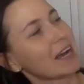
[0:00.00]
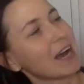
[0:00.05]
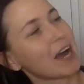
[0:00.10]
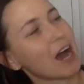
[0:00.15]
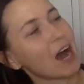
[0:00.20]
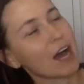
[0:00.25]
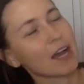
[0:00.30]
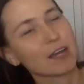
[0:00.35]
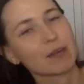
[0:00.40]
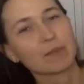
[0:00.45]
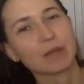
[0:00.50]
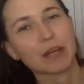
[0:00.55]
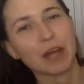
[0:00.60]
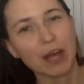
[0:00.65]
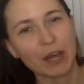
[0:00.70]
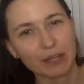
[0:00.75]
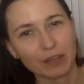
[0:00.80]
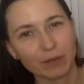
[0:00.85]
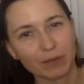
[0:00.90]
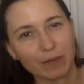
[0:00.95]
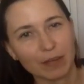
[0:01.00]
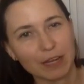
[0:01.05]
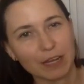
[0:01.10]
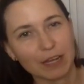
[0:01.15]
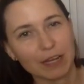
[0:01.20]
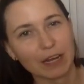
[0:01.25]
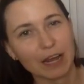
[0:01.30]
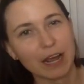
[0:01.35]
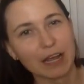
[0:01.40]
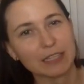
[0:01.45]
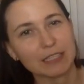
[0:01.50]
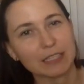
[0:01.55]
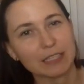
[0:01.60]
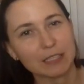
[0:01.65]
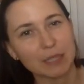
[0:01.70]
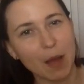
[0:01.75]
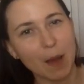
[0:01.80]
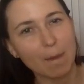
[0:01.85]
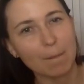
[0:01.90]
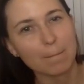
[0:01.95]
I am an elephant and I
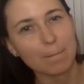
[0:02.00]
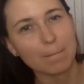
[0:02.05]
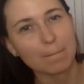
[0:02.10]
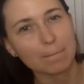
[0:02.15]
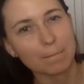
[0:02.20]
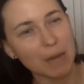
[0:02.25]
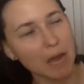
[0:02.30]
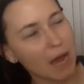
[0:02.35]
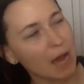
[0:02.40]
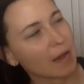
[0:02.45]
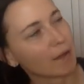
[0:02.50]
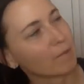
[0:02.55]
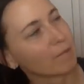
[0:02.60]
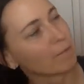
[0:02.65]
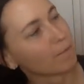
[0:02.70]
stomp my